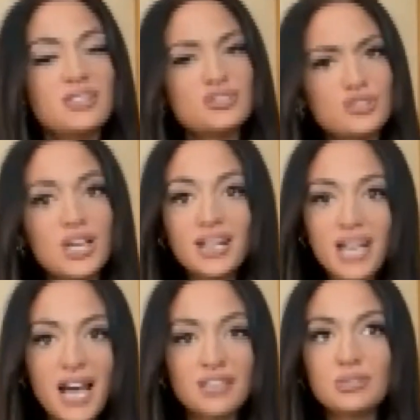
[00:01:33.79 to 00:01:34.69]
there's a lot of
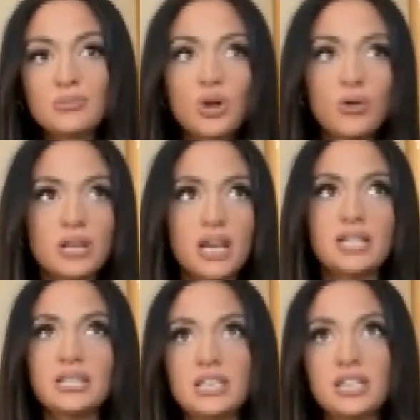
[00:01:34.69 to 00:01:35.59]
gossip going
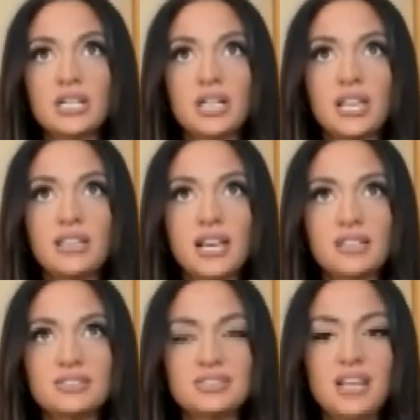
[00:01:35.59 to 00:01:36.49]
on here, and
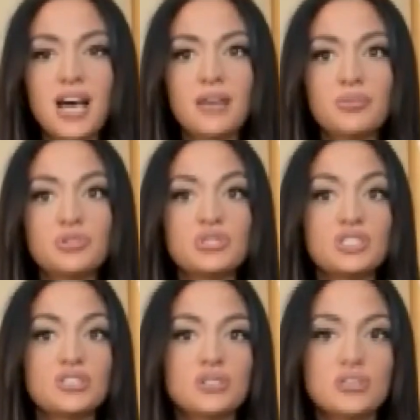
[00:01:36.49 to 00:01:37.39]
that's not
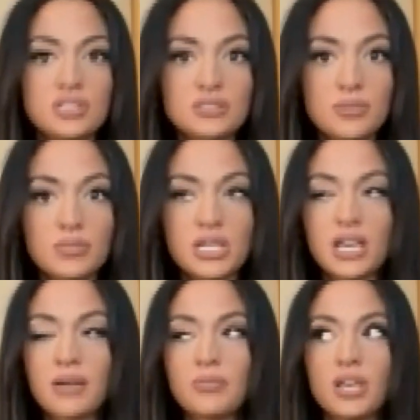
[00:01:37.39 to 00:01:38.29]
particularly
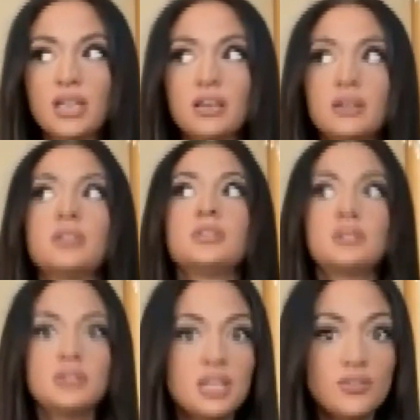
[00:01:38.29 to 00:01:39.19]
something I'm like
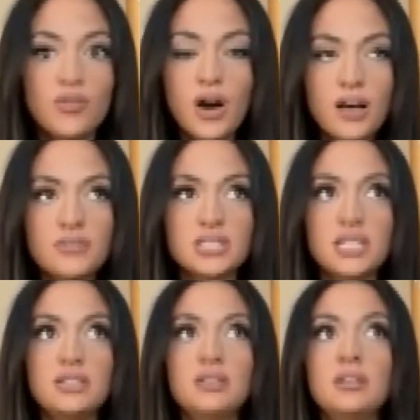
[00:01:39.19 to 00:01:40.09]
involved
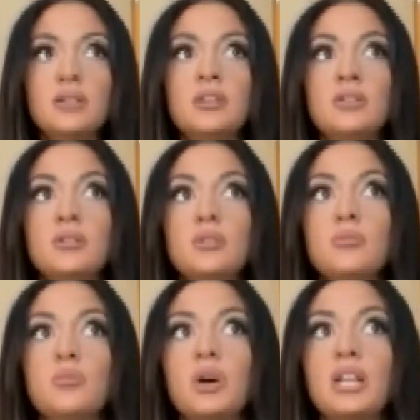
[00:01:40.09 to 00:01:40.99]
in.
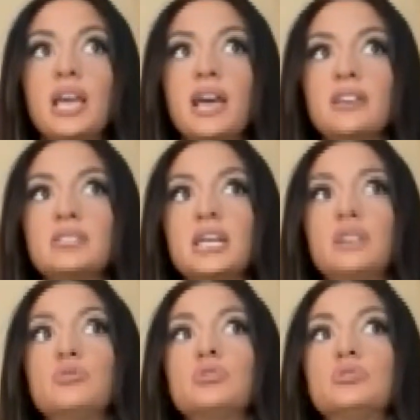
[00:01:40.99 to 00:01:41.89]
But as I
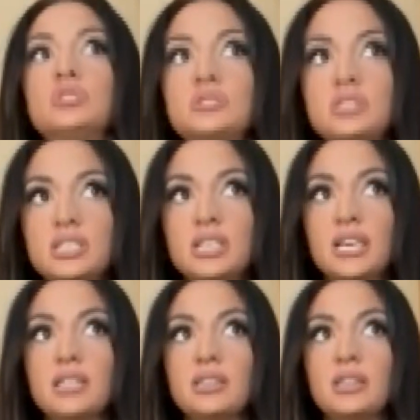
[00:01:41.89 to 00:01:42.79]
grew to see
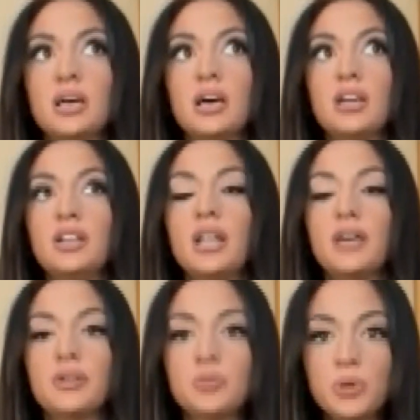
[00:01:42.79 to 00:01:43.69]
like
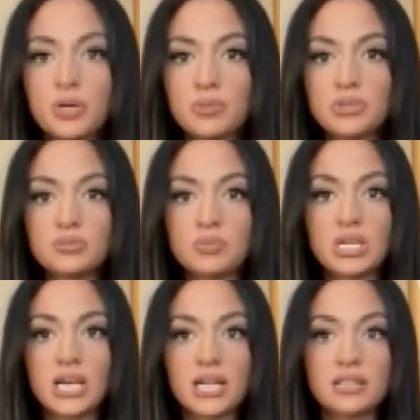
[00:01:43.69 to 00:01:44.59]
another purpose
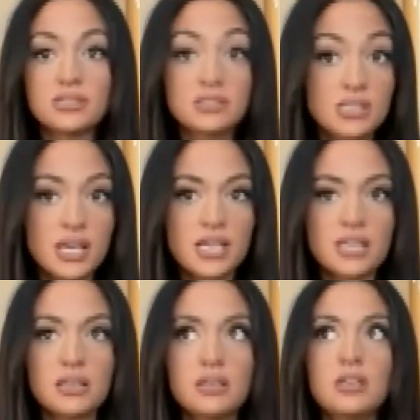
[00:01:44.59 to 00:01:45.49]
behind the
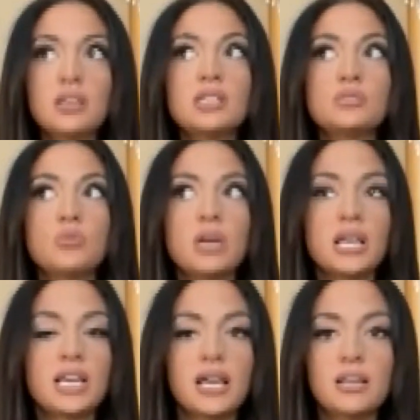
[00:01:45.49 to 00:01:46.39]
site is when
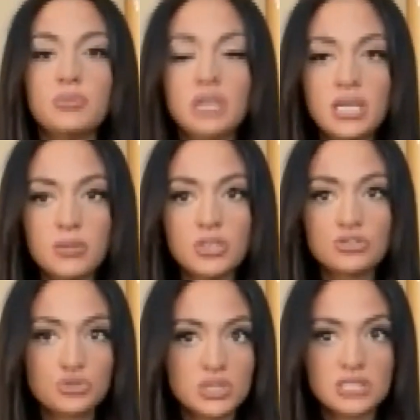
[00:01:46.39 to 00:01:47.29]
I kind of became
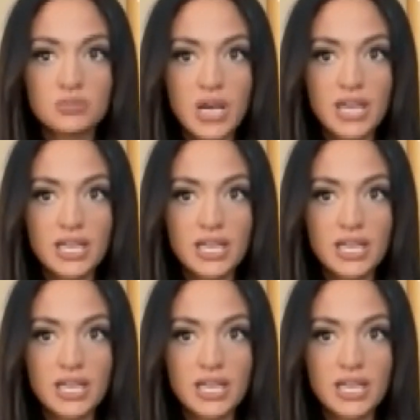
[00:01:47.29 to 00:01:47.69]
intrigued by